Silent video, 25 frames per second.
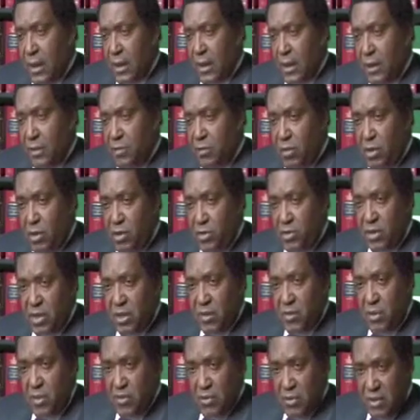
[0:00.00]
in most
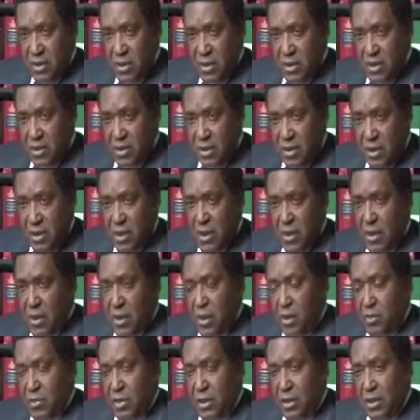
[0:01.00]
communities,
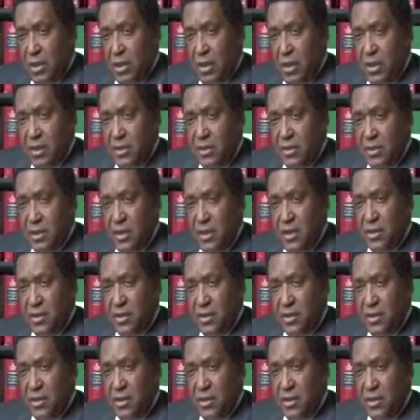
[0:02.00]
because